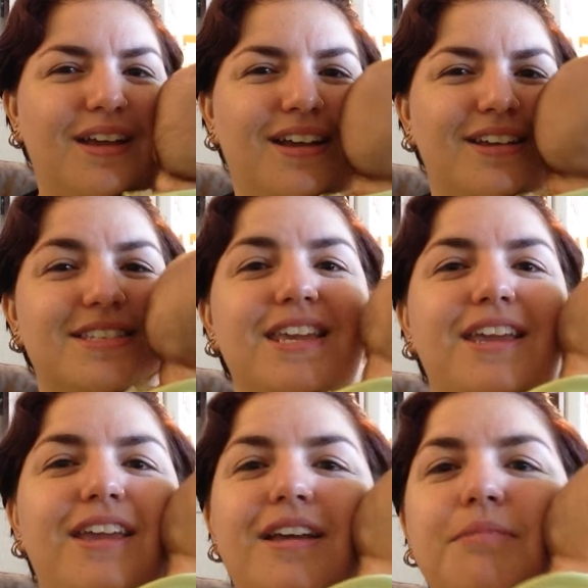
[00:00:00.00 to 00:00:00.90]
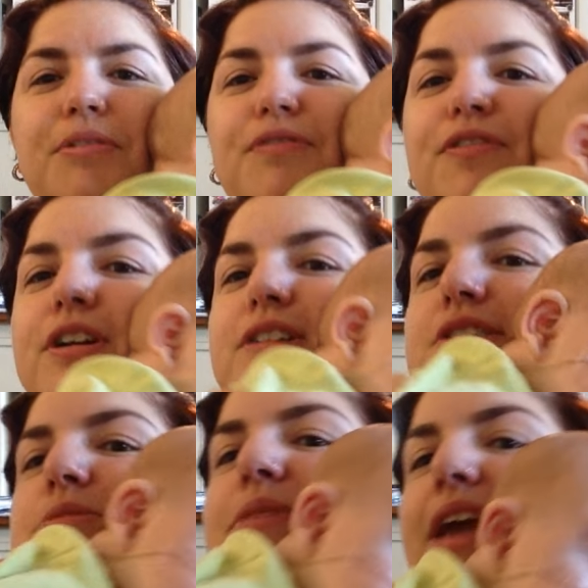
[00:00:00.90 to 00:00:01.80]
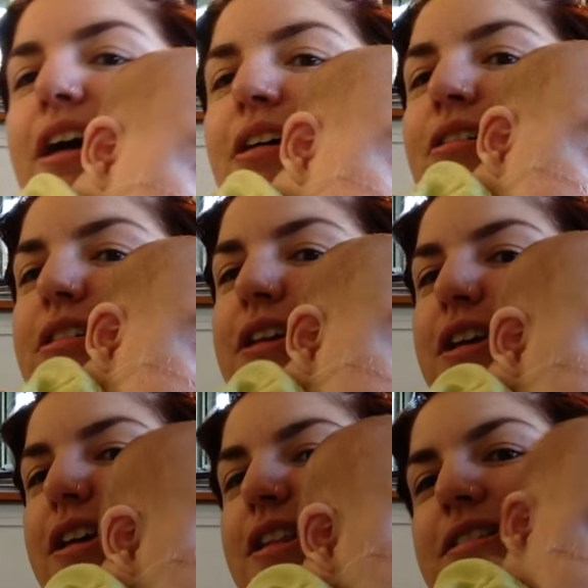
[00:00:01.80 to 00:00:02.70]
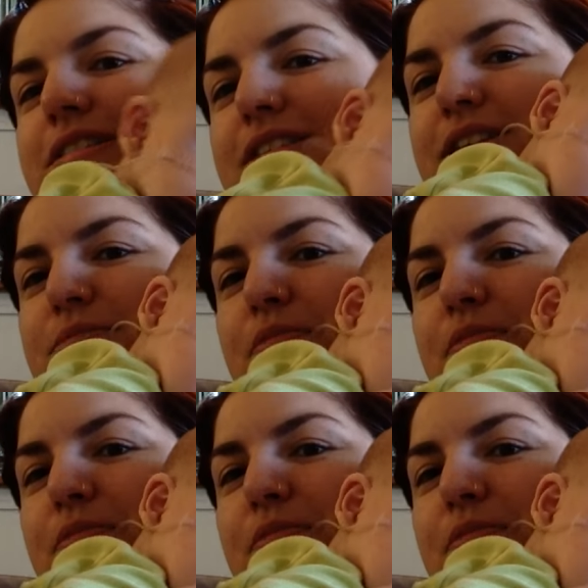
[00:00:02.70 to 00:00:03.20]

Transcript: Because he prefers to be held. This is his